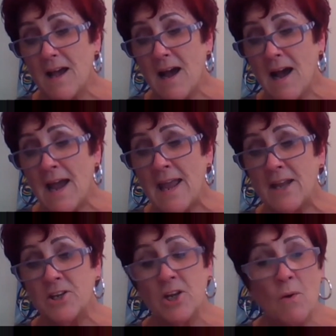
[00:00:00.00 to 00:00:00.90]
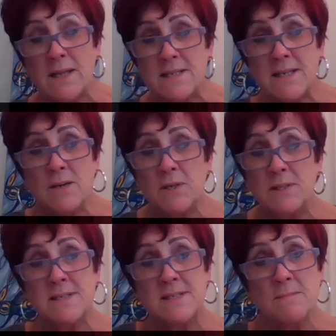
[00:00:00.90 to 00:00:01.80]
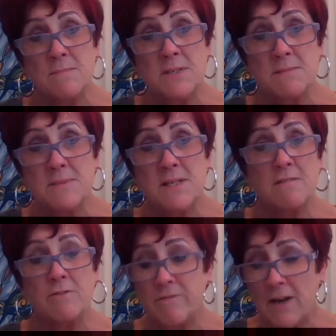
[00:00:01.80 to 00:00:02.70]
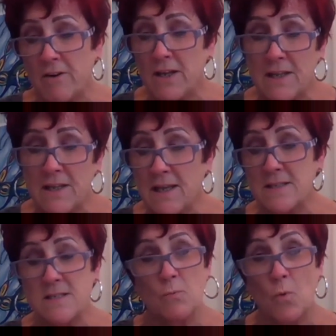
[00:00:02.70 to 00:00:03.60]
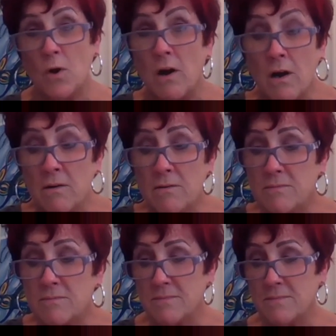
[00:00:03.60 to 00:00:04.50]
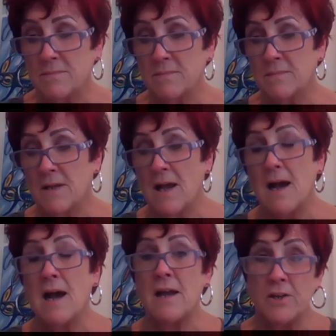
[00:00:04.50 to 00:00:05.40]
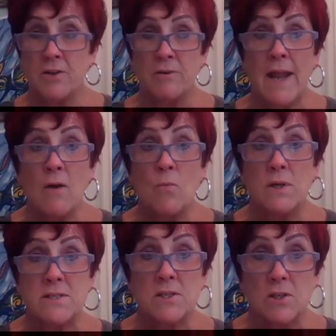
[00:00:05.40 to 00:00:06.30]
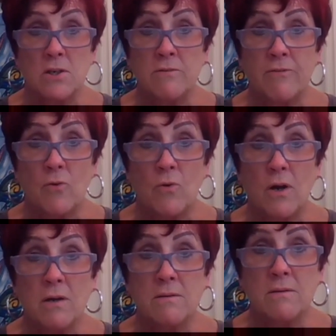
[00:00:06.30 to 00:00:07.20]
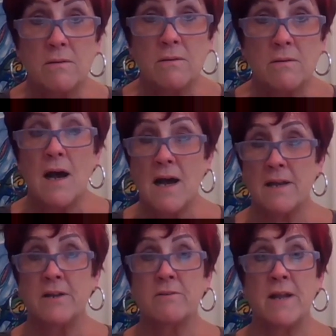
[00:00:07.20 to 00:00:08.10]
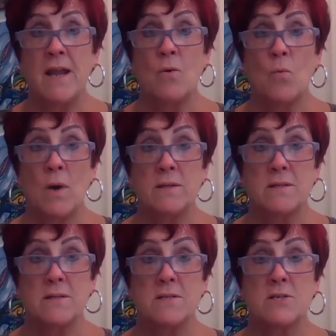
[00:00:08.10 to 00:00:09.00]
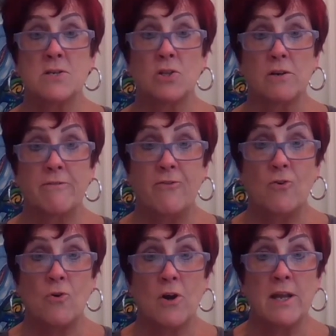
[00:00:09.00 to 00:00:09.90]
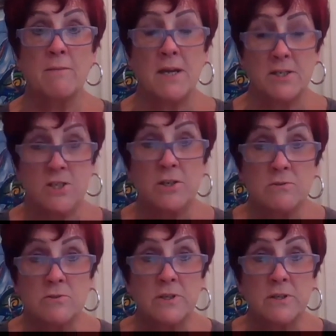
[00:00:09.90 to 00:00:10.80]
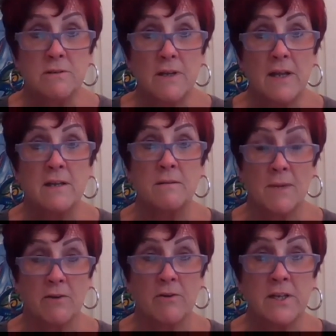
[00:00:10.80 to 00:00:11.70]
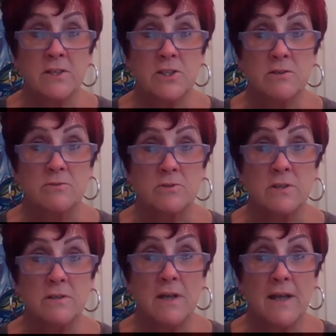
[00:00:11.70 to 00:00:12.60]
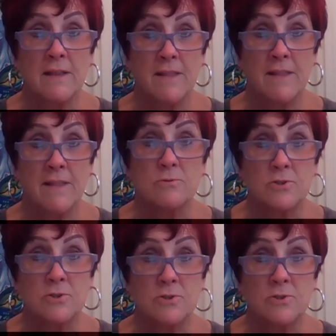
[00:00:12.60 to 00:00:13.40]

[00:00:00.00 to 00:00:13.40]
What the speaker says: I had no idea what the symptoms of ovarian cancer were. I know now what to look for. I know now what to look for in my children and in my grandchildren, and they know too.